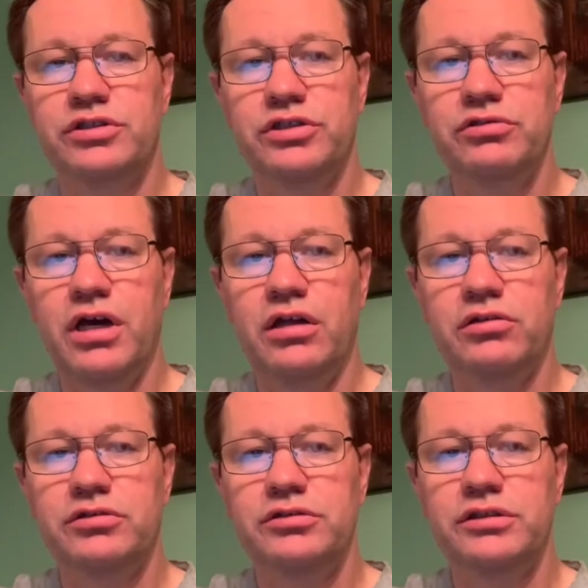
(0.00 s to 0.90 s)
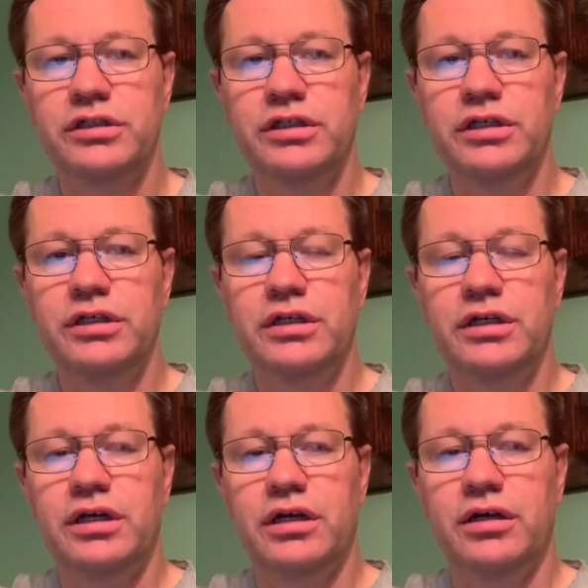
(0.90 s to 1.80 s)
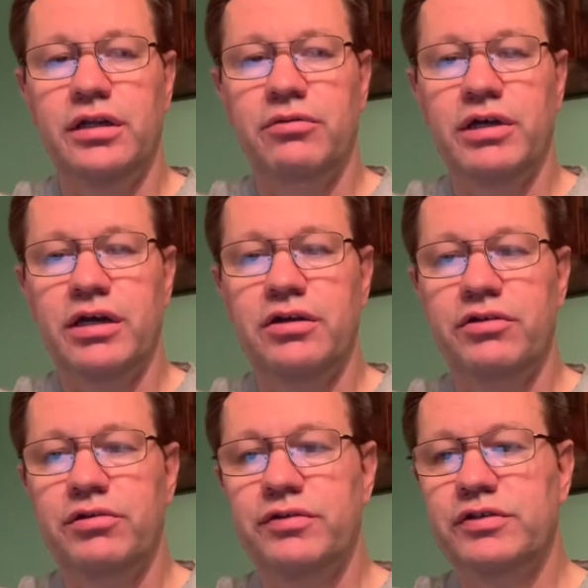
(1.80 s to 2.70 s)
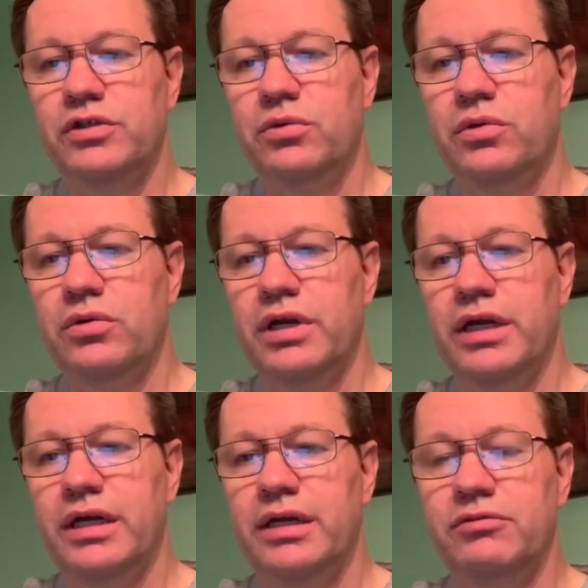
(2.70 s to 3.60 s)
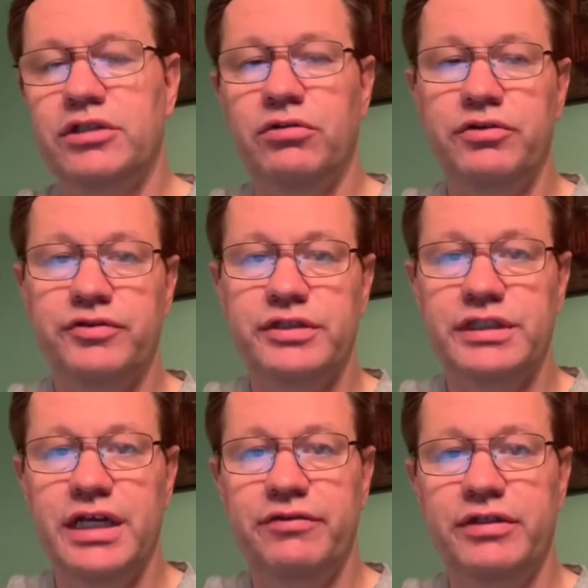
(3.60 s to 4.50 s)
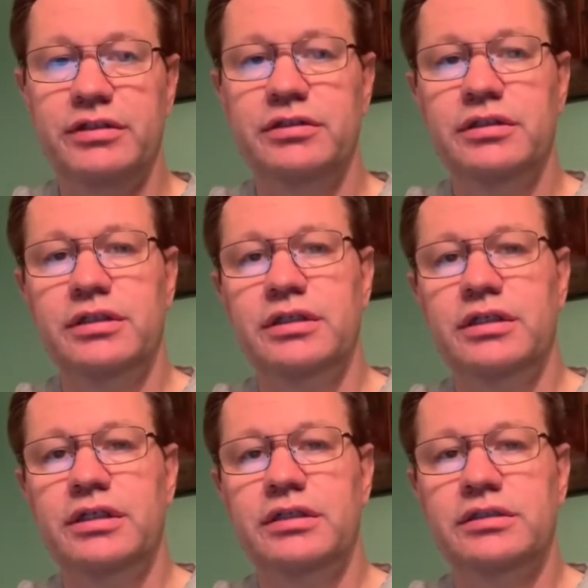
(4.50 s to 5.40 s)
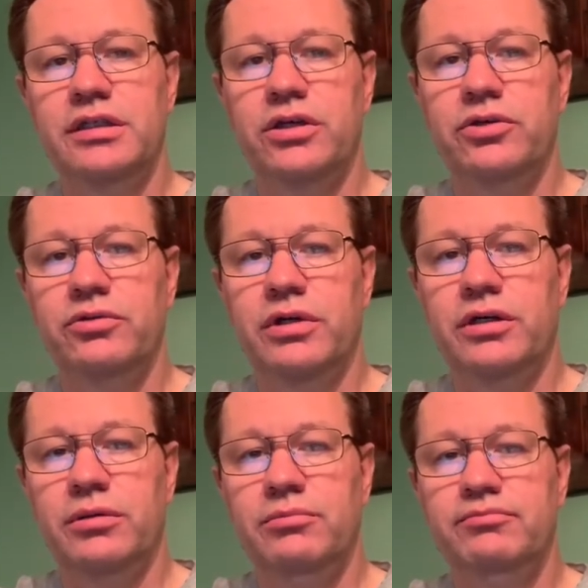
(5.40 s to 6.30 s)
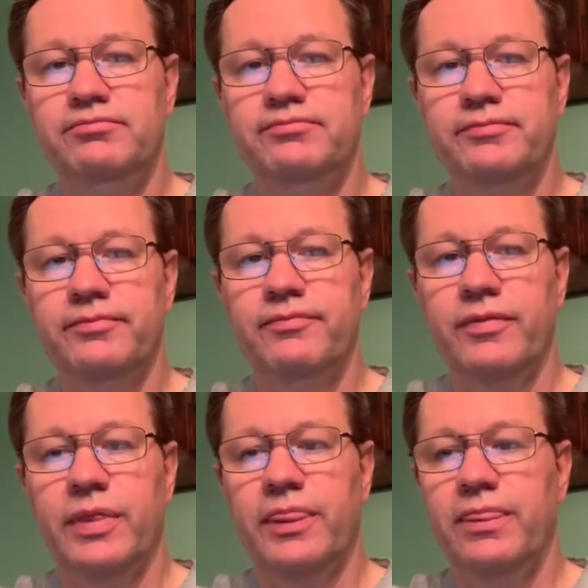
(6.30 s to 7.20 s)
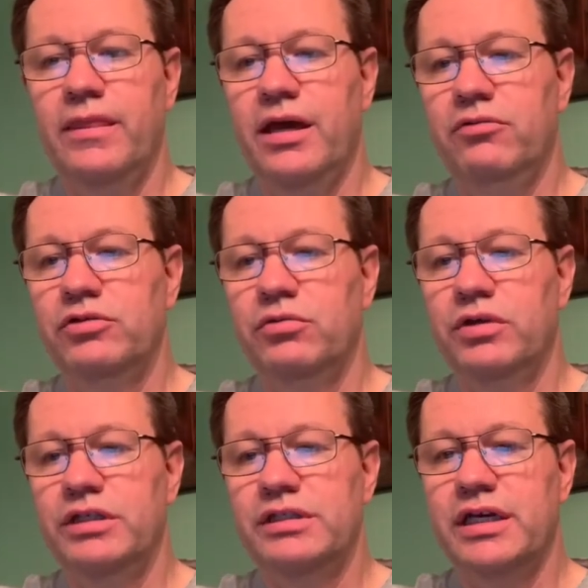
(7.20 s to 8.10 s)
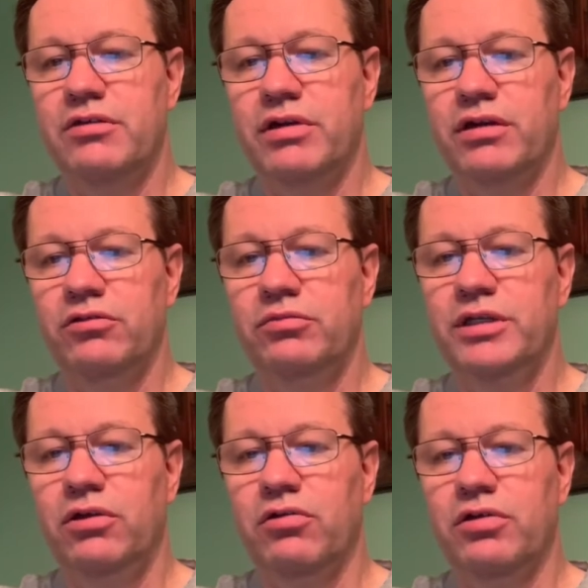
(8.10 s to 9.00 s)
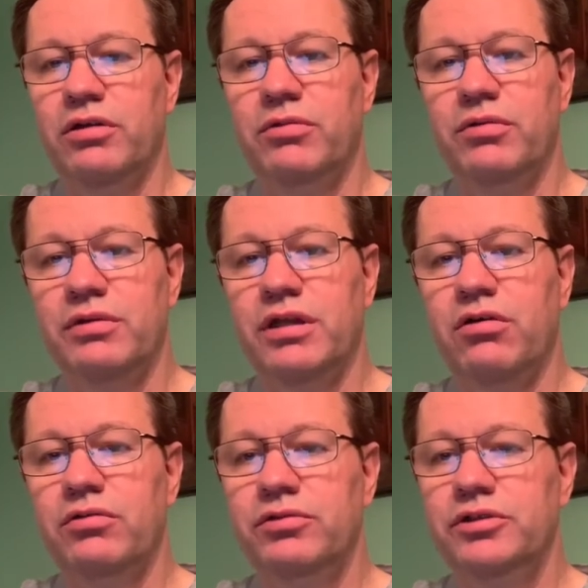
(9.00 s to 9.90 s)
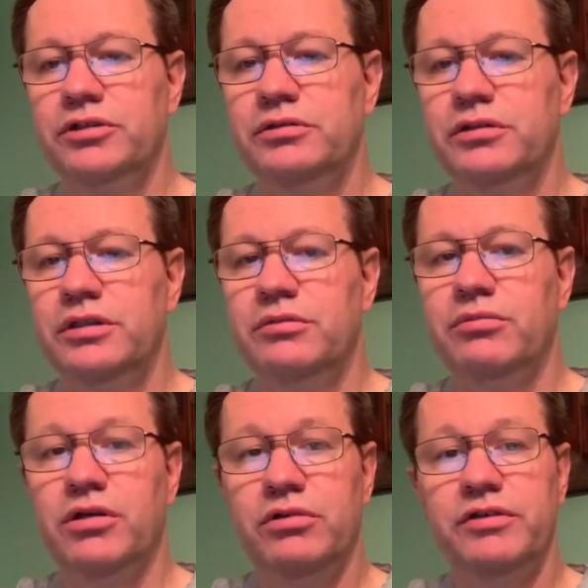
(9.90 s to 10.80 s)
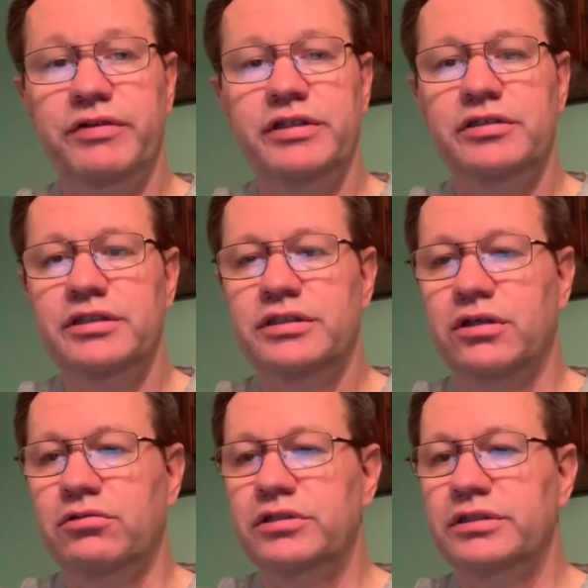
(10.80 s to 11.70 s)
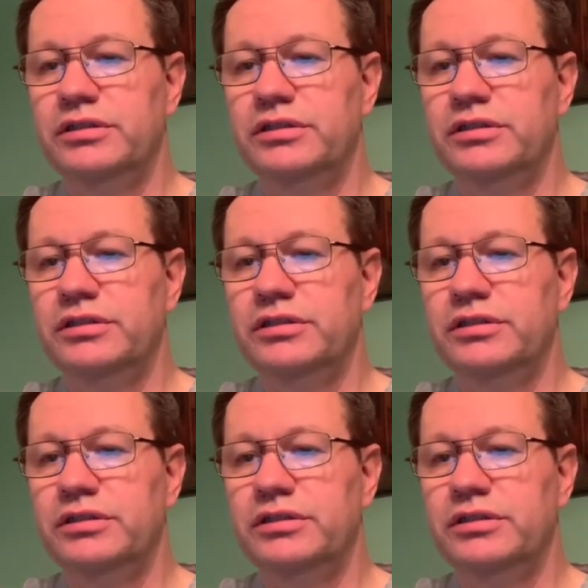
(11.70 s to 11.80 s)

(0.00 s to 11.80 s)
$2 that we got at the thrift store, and we sold it for $7. So that was one that sat around a little bit longer than what we thought it would, but we eventually sold it.